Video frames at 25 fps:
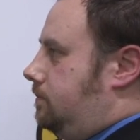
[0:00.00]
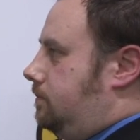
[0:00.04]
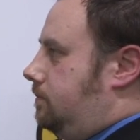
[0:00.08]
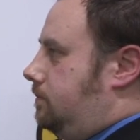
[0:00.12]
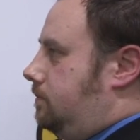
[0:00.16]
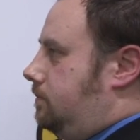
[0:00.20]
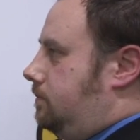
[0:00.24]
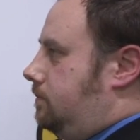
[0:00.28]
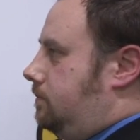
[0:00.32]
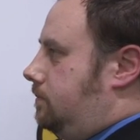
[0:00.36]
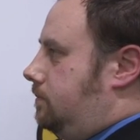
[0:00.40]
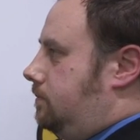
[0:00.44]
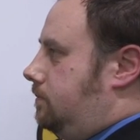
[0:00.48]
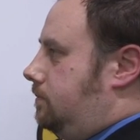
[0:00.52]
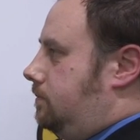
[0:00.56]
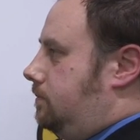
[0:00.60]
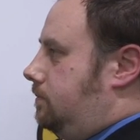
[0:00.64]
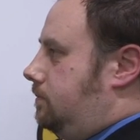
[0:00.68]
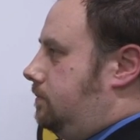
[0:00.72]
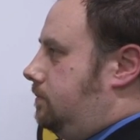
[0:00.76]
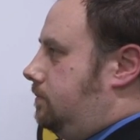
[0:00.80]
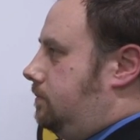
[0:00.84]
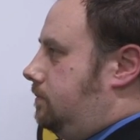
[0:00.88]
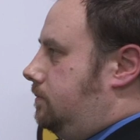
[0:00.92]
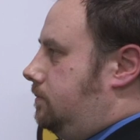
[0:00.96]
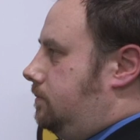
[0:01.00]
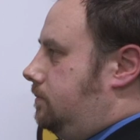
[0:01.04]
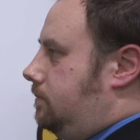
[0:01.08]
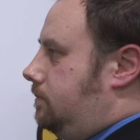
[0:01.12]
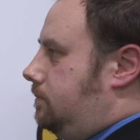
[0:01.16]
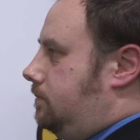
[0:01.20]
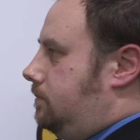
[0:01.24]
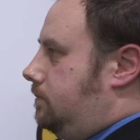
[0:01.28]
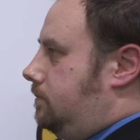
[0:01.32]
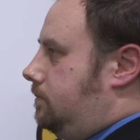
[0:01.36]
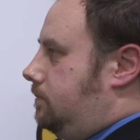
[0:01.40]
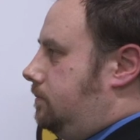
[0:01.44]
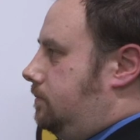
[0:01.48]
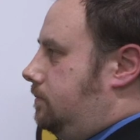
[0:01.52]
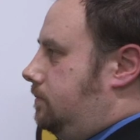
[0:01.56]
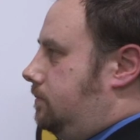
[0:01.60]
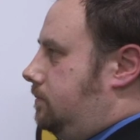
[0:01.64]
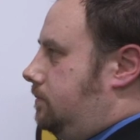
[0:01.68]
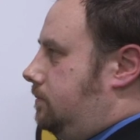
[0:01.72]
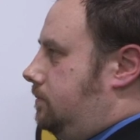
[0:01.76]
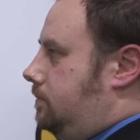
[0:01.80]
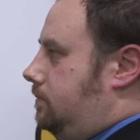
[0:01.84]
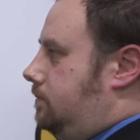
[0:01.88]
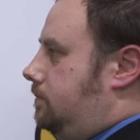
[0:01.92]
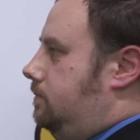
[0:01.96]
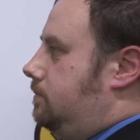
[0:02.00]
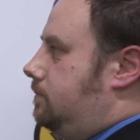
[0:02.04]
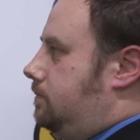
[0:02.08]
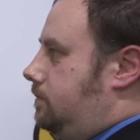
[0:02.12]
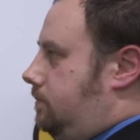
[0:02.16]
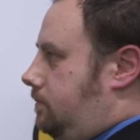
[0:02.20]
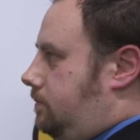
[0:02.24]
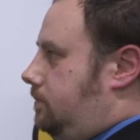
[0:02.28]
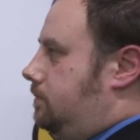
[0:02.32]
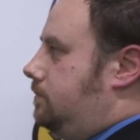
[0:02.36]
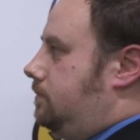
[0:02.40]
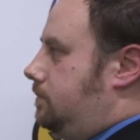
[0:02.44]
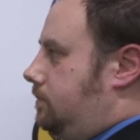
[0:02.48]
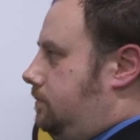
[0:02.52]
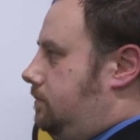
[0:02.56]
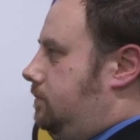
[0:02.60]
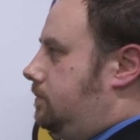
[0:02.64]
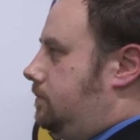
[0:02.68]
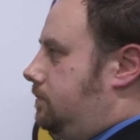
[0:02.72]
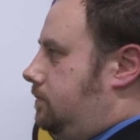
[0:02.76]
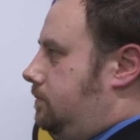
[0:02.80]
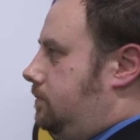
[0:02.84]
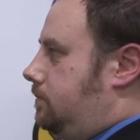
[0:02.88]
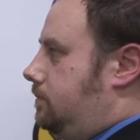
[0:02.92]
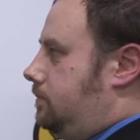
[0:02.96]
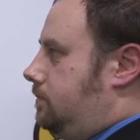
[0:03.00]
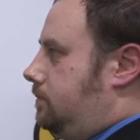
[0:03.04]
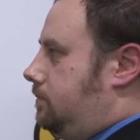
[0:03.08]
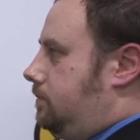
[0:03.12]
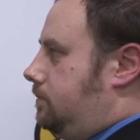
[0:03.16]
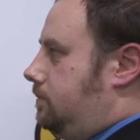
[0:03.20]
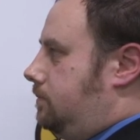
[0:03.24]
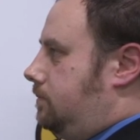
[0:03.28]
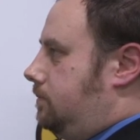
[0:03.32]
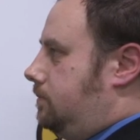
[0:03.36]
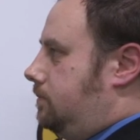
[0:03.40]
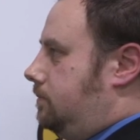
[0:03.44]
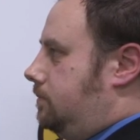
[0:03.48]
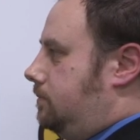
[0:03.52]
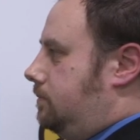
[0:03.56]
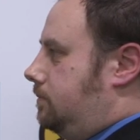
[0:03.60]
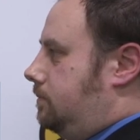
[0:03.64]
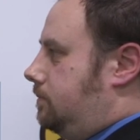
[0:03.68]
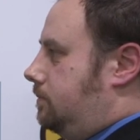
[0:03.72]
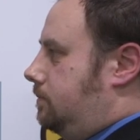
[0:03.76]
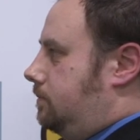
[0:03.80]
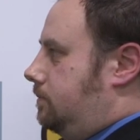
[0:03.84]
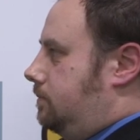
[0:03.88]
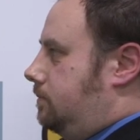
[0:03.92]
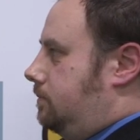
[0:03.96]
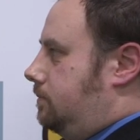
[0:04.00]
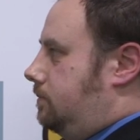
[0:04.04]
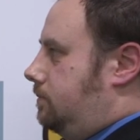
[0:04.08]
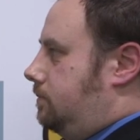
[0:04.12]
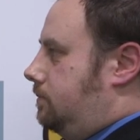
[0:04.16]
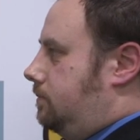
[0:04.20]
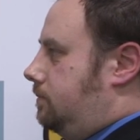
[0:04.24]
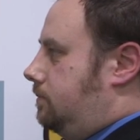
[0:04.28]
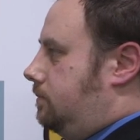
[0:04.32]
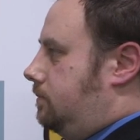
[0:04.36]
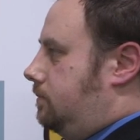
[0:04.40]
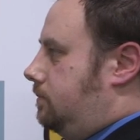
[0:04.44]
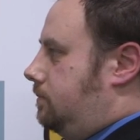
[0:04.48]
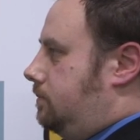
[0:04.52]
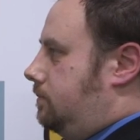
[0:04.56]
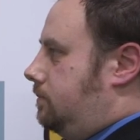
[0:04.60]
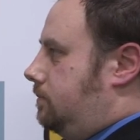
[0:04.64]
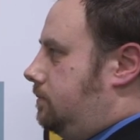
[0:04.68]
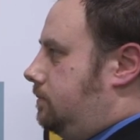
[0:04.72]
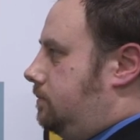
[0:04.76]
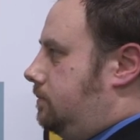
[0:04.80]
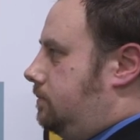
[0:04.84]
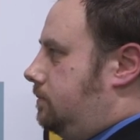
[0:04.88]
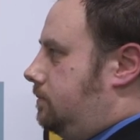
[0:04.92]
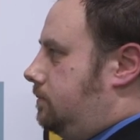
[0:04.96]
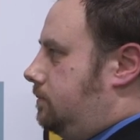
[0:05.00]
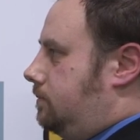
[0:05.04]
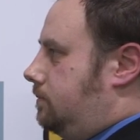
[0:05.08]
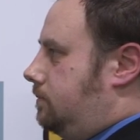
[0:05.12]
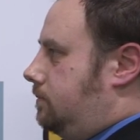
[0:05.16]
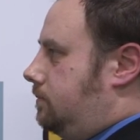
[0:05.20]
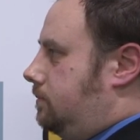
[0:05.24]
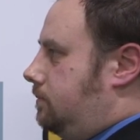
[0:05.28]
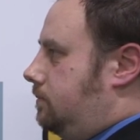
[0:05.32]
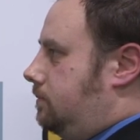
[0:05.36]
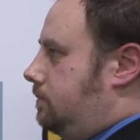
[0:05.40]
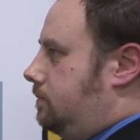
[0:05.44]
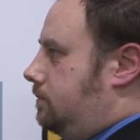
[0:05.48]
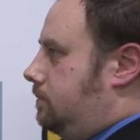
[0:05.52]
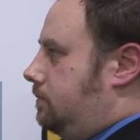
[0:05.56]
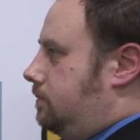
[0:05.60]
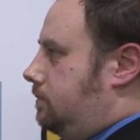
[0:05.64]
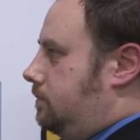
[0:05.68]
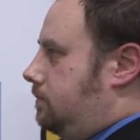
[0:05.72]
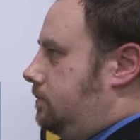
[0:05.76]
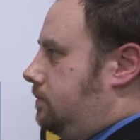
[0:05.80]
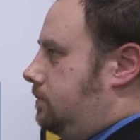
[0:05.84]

(silent)